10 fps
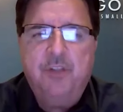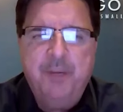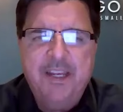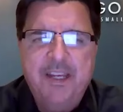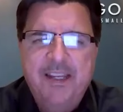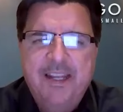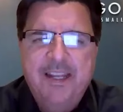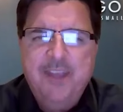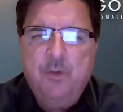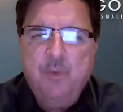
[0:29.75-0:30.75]
company
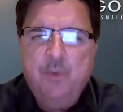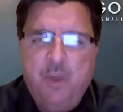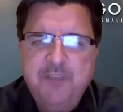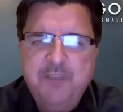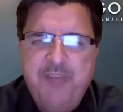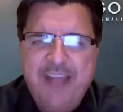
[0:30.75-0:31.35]
that was once